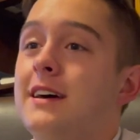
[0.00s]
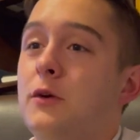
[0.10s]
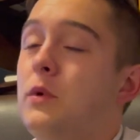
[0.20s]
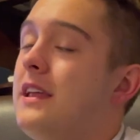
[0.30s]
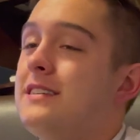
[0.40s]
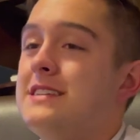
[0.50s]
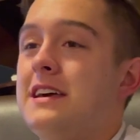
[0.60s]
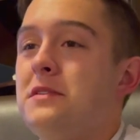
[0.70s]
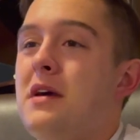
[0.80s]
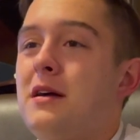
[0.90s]
We didn't
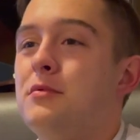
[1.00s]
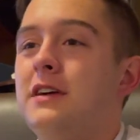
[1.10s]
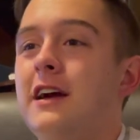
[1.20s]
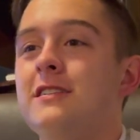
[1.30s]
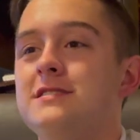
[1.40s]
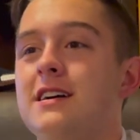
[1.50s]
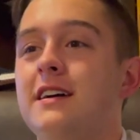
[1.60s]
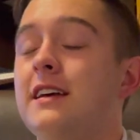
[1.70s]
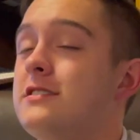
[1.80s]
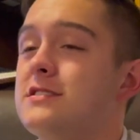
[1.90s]
take the MacBook Air
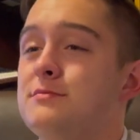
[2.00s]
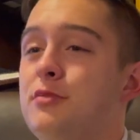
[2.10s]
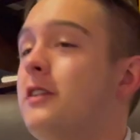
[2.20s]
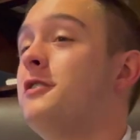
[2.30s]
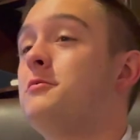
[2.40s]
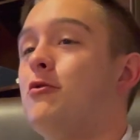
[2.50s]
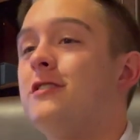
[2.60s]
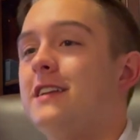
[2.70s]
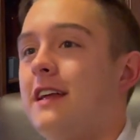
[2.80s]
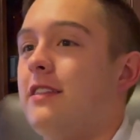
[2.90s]
design and just put a new board
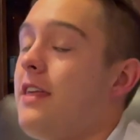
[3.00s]
in it.